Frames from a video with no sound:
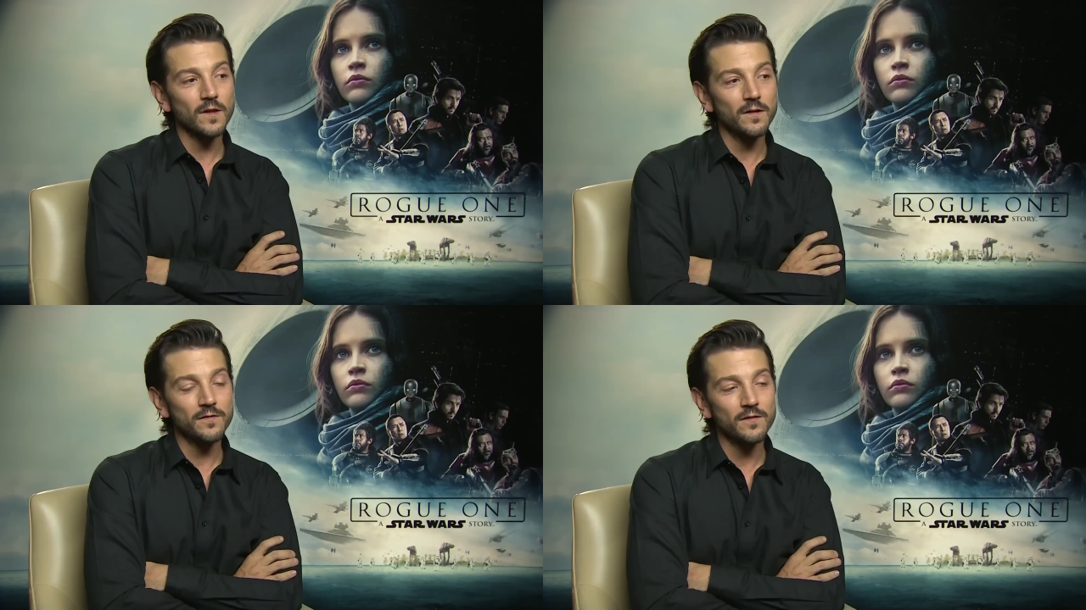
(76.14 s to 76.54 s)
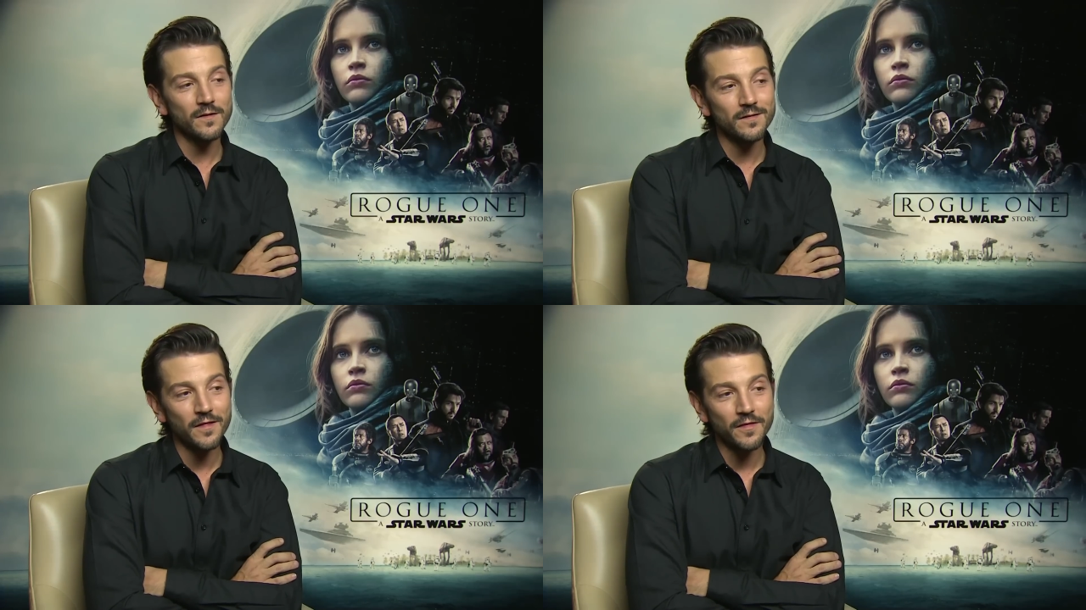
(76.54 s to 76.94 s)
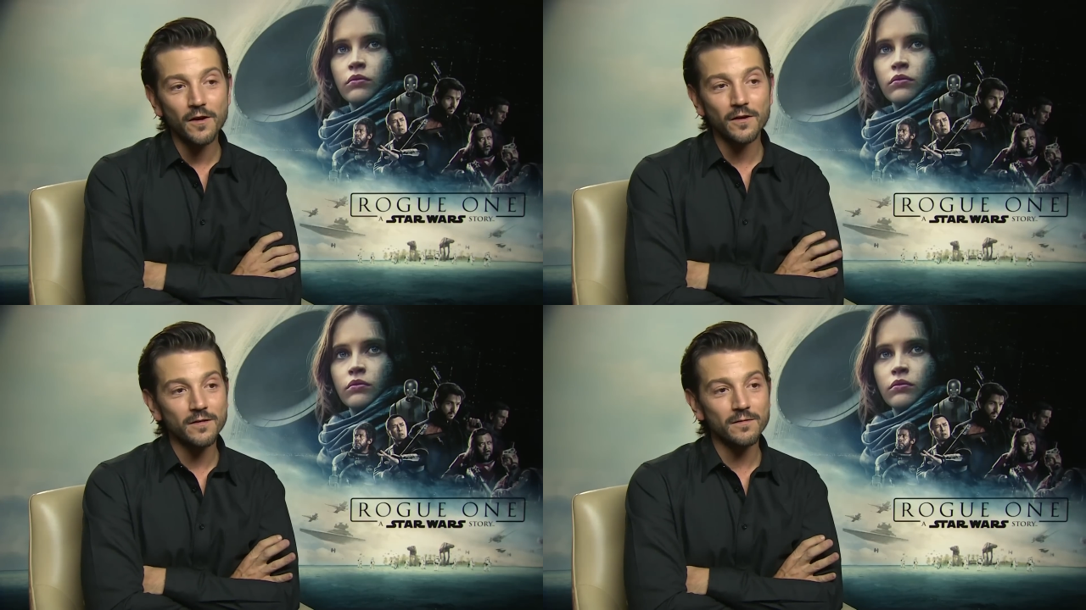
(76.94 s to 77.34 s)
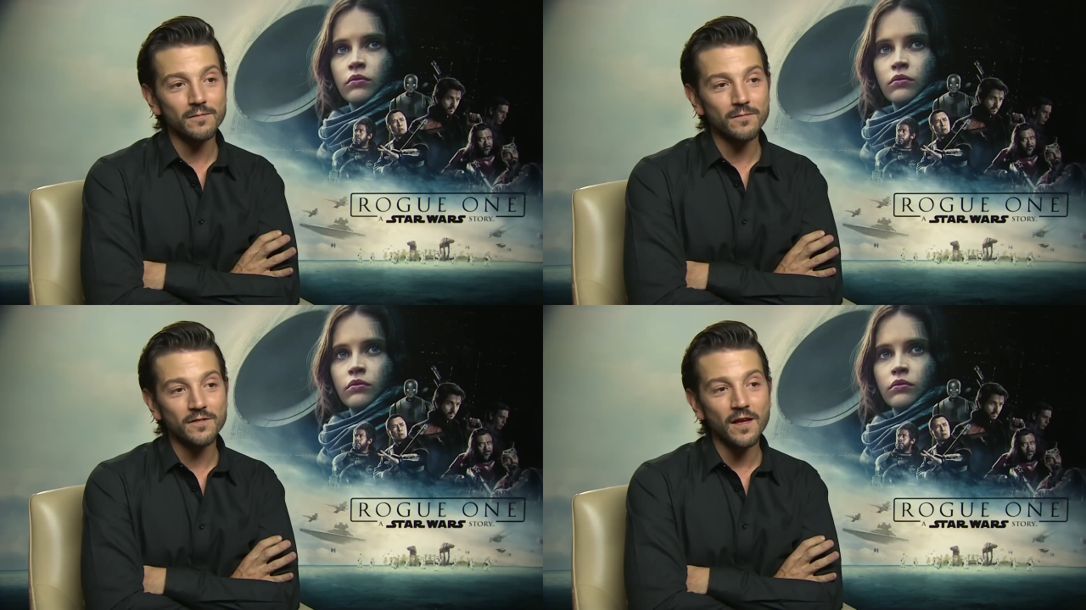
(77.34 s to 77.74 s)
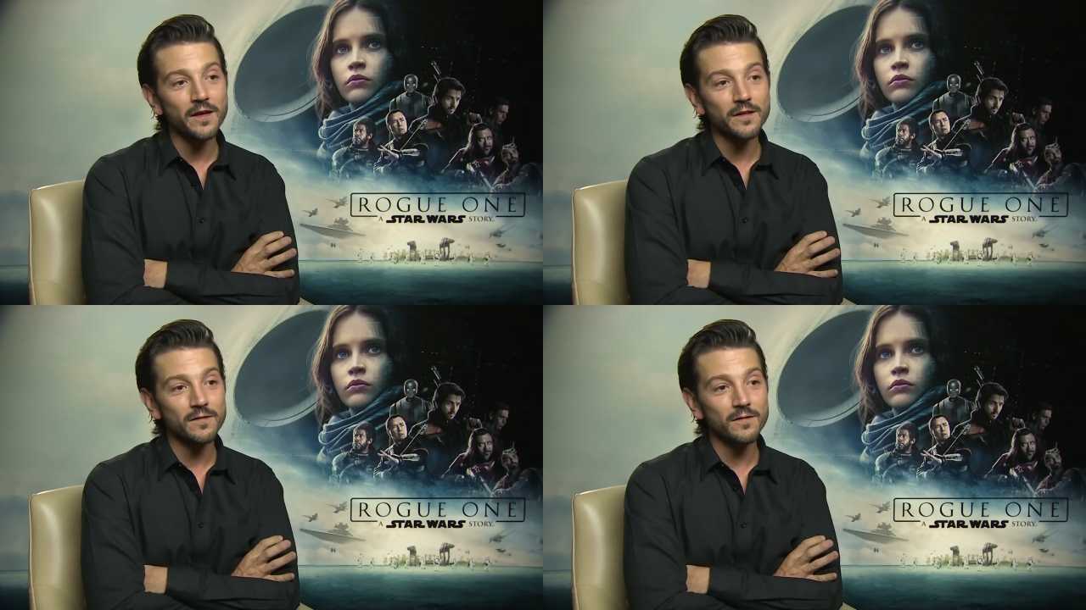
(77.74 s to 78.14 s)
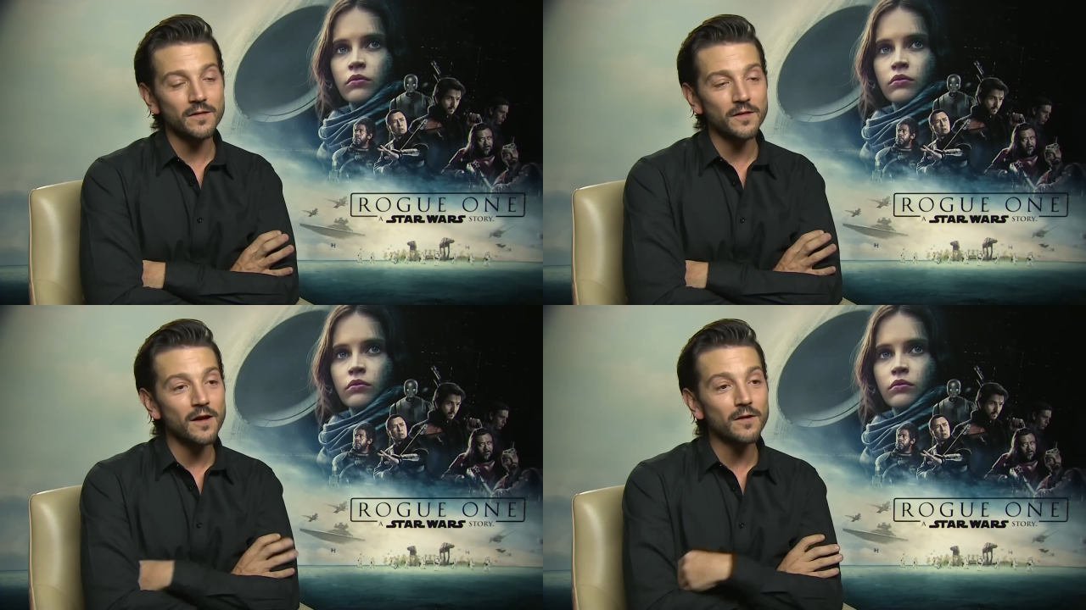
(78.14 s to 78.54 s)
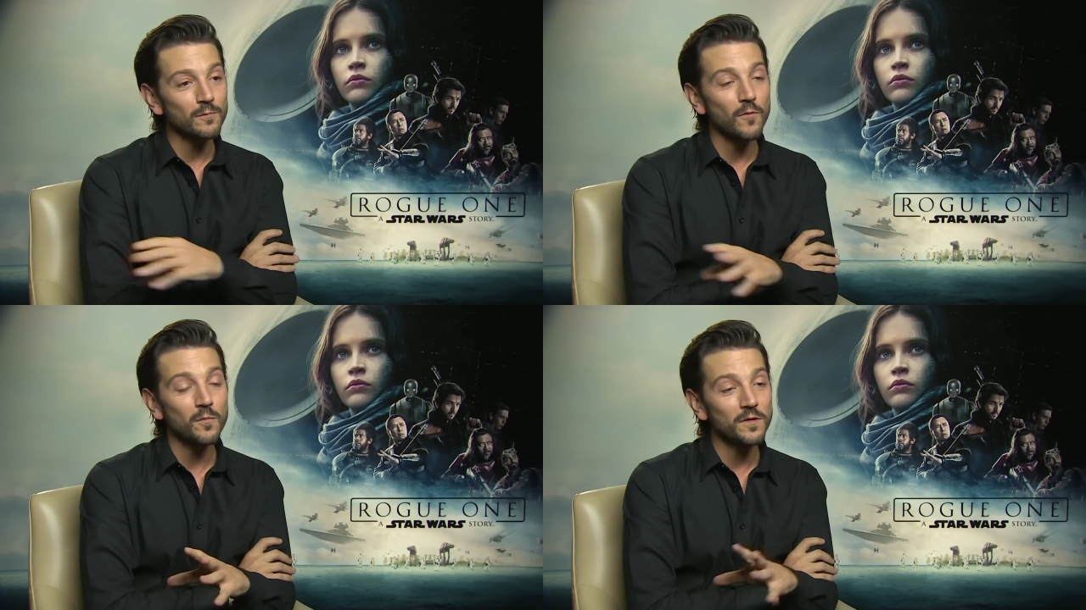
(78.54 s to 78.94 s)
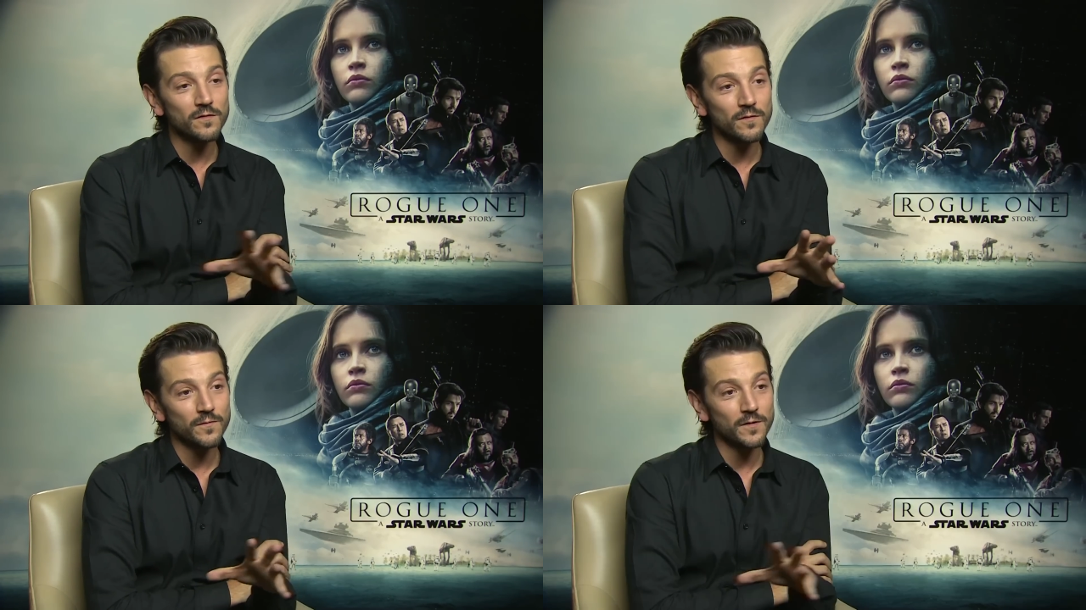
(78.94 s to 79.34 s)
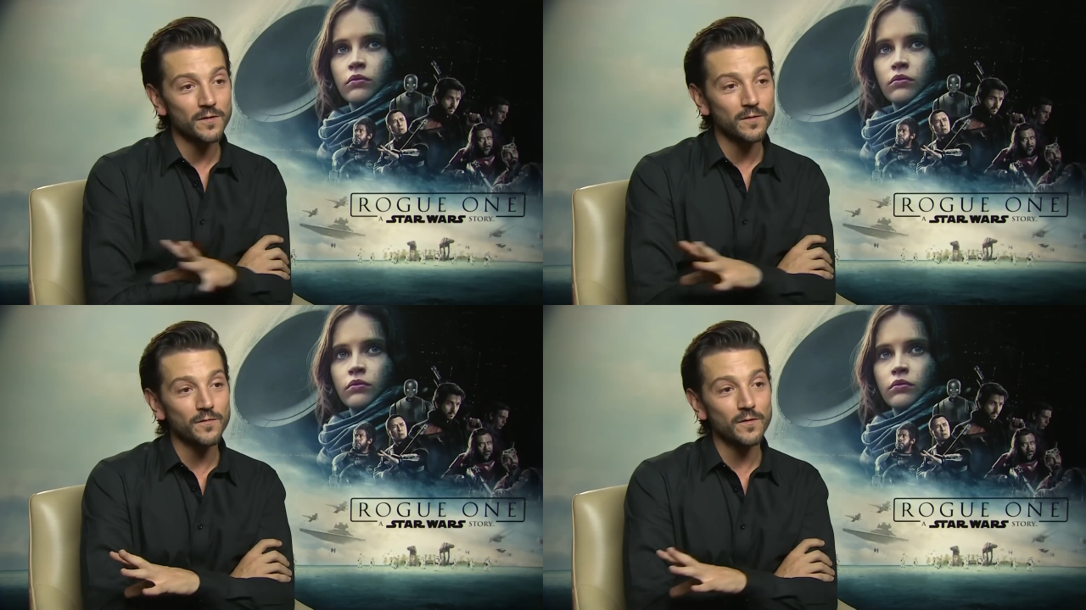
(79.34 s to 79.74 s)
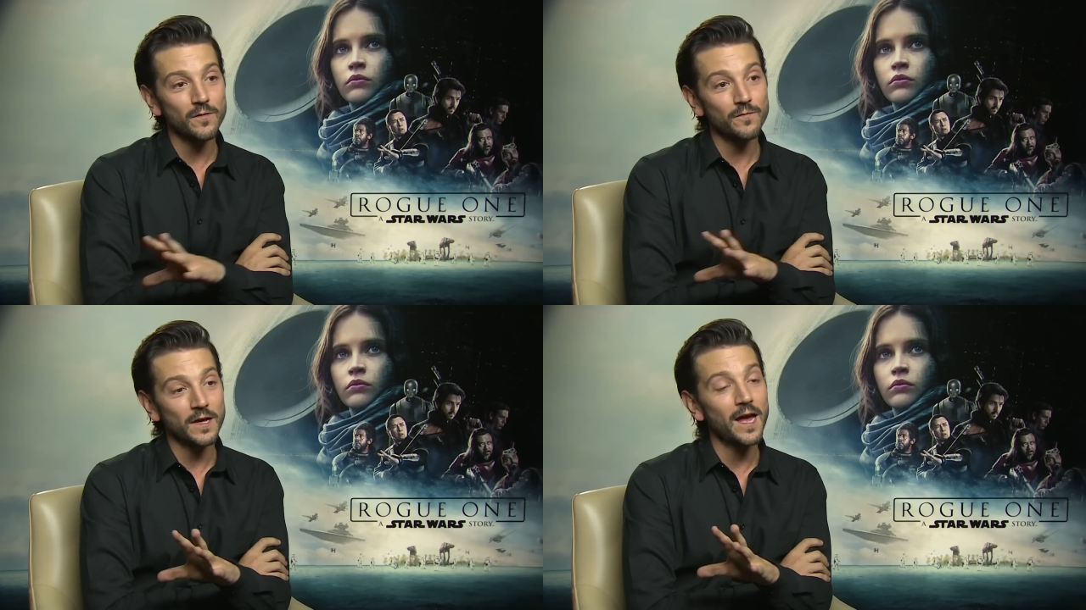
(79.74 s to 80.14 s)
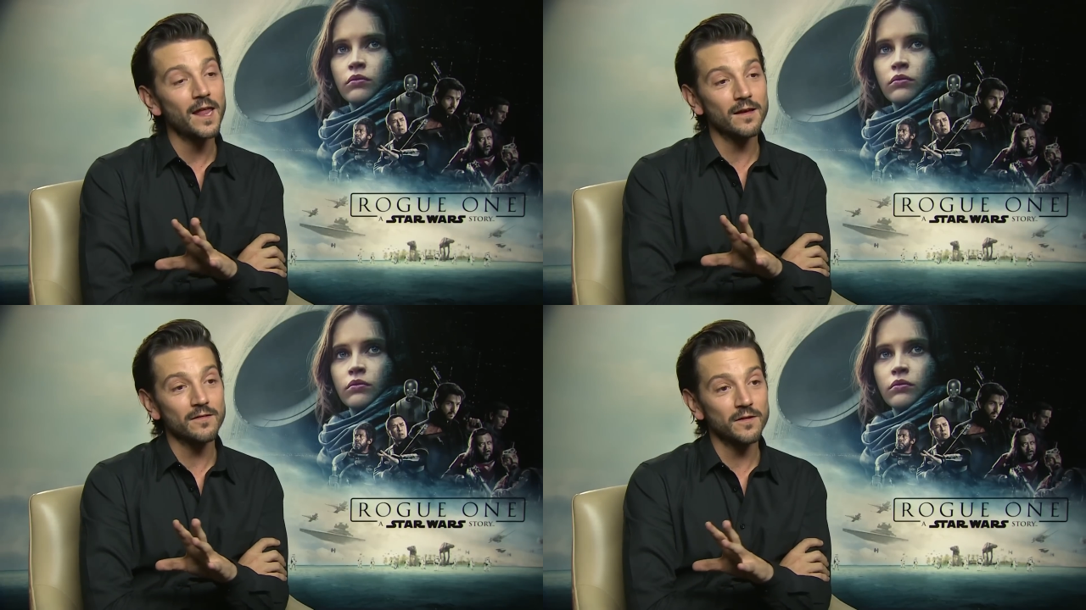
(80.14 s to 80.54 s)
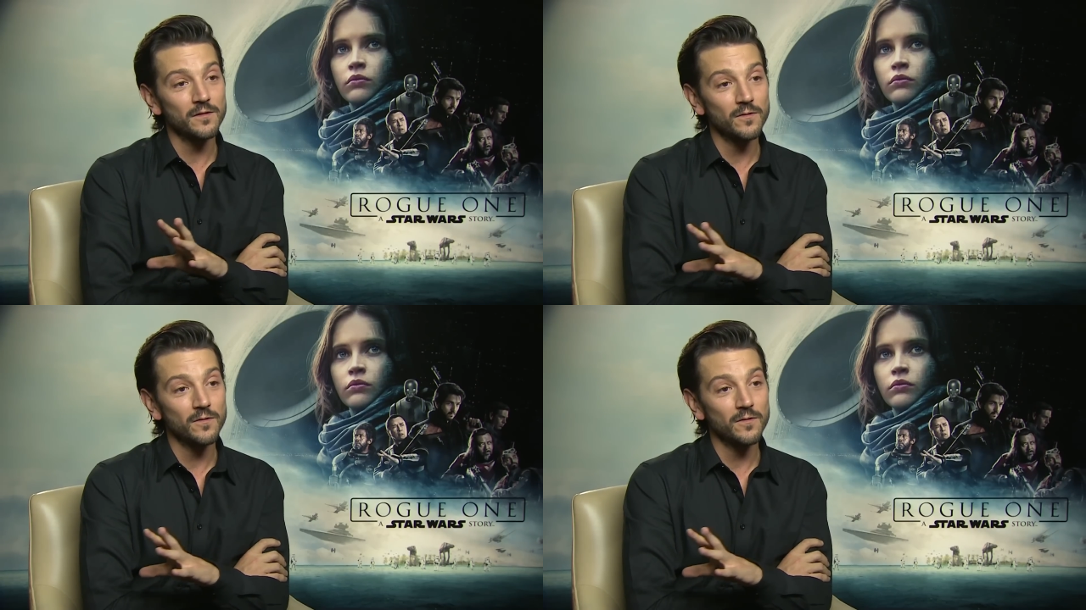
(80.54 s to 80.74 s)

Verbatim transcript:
Speaker 1: it's a, the dark side, the dark moments of the of the of the galaxy.